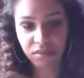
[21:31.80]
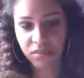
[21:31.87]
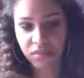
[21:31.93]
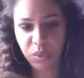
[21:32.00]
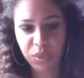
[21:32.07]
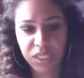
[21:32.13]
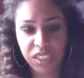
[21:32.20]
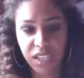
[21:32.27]

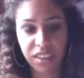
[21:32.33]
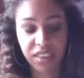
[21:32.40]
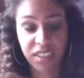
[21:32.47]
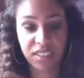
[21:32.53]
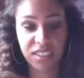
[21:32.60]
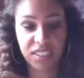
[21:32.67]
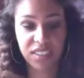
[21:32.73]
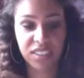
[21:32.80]
There was
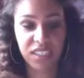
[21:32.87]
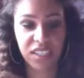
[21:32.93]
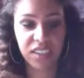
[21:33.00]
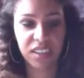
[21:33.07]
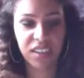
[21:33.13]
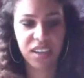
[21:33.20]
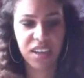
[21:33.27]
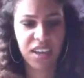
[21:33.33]
nothing to see.
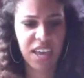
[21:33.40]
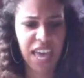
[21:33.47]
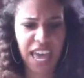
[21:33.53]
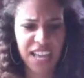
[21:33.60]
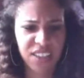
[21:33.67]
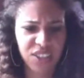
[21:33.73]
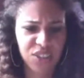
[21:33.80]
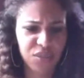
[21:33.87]

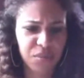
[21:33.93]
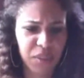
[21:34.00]
"Answer